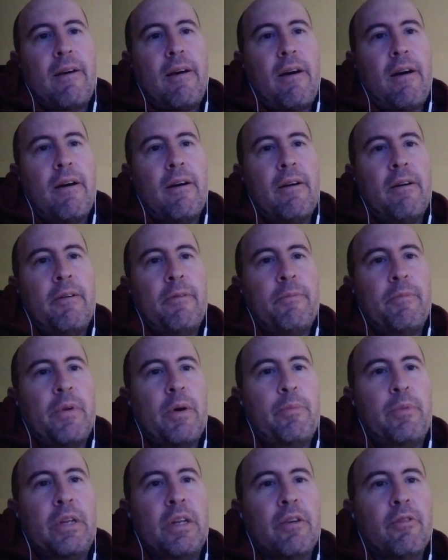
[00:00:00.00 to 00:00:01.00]

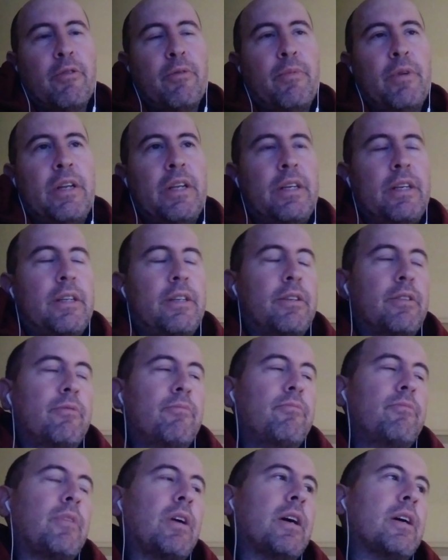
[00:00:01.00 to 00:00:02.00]
Everybody
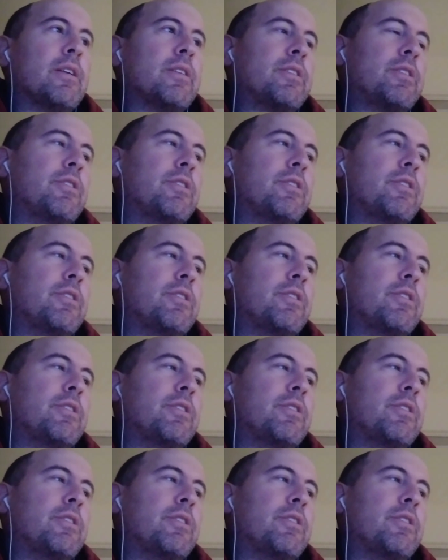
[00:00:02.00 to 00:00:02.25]
has